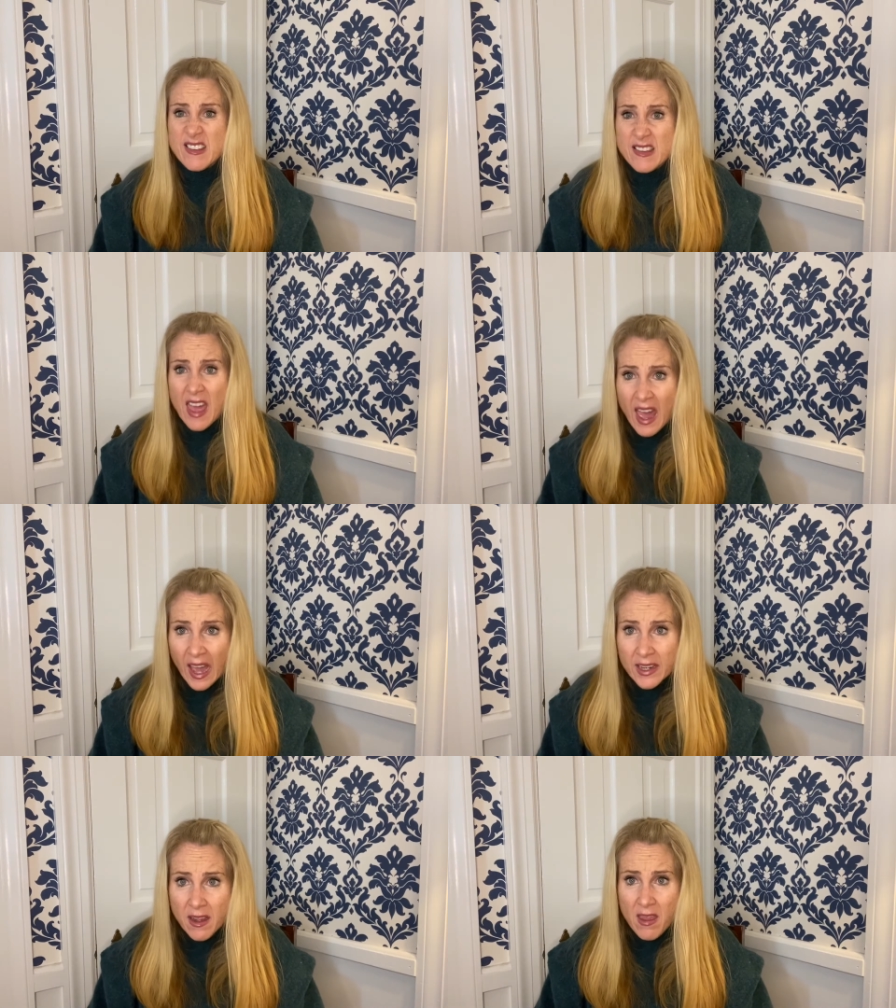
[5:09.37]

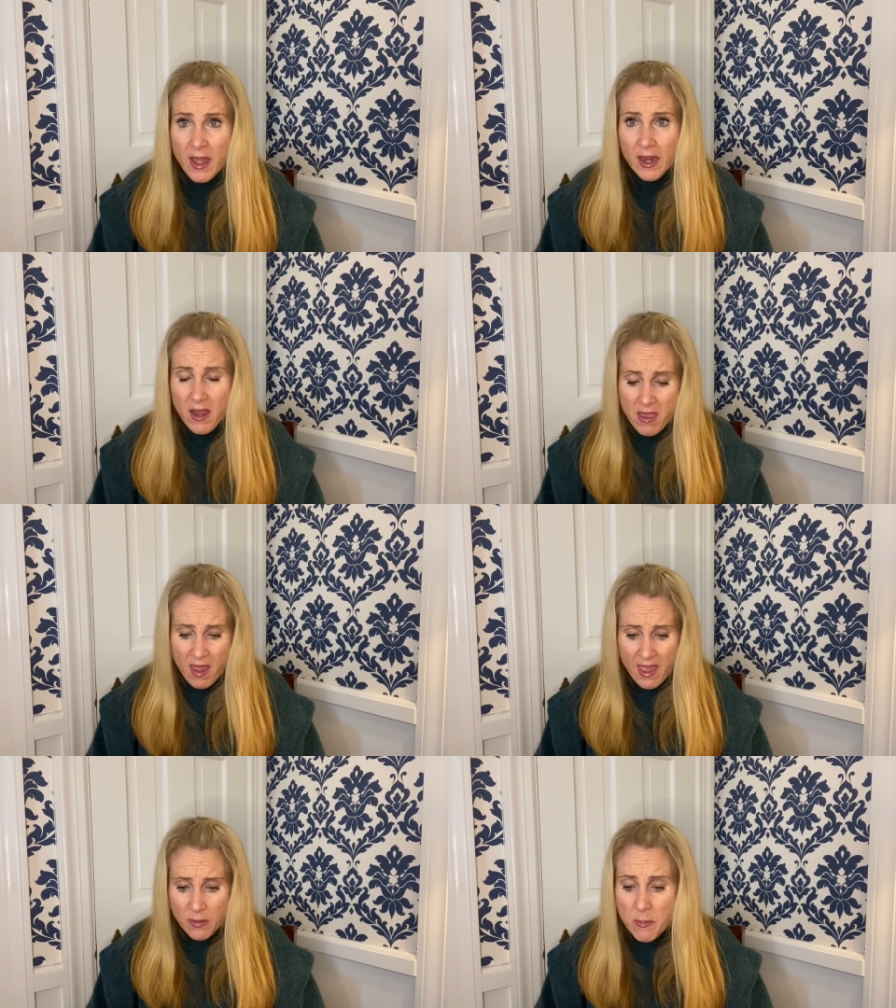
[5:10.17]
sad
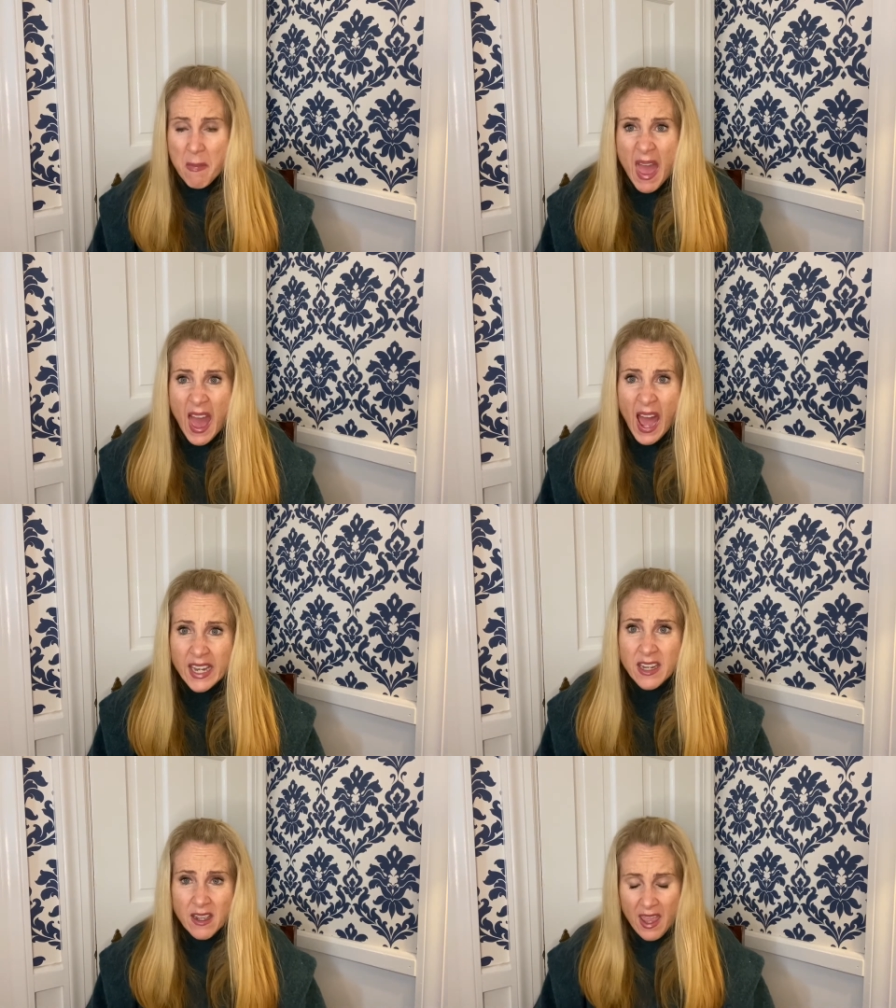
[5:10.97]
and
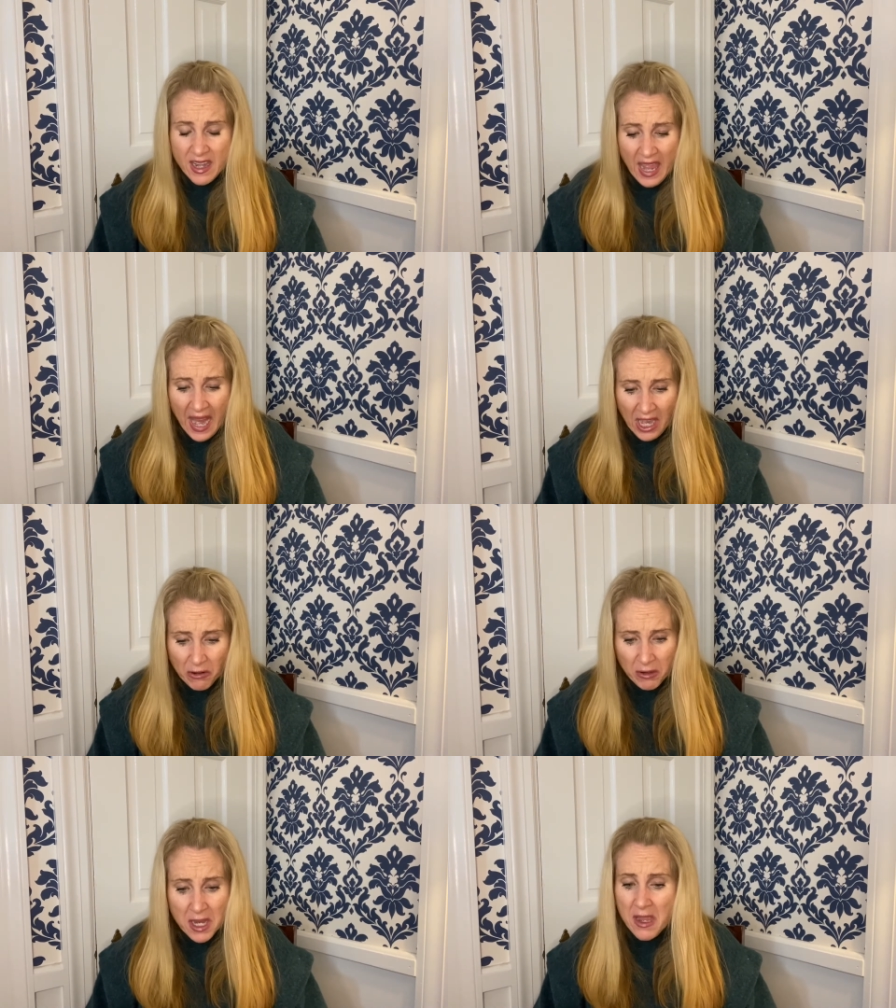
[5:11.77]
mad and
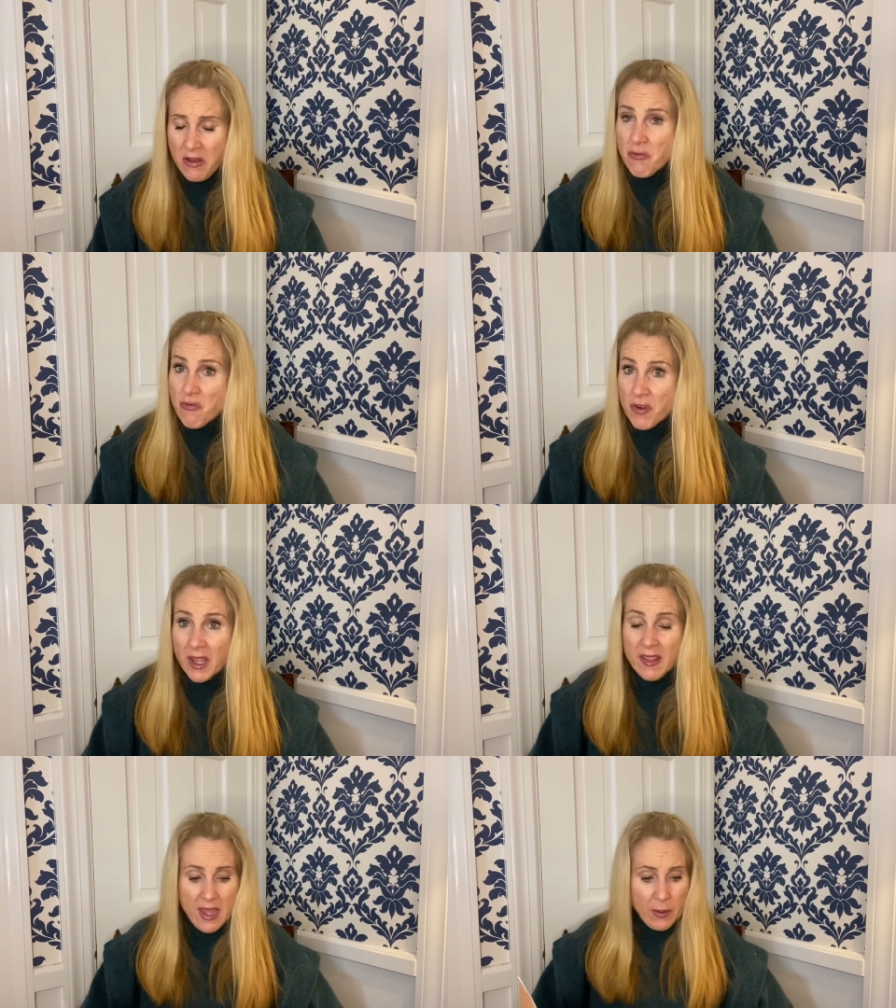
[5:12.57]
angry and
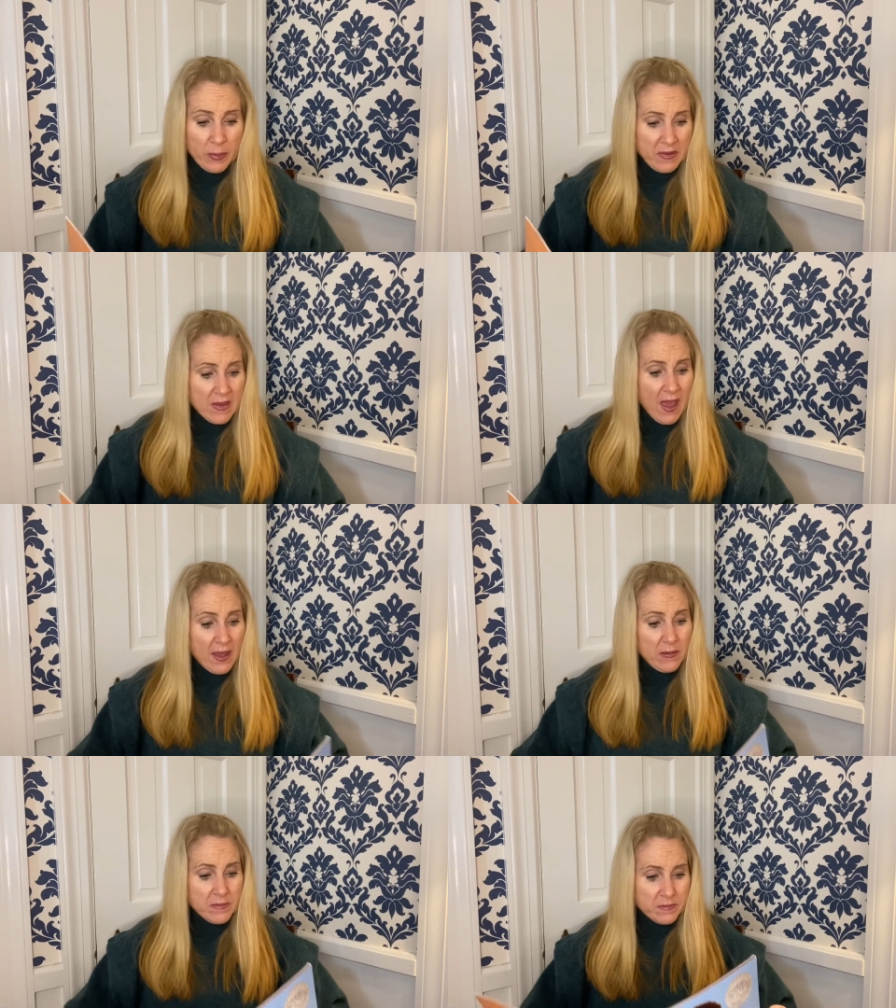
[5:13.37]
really upset.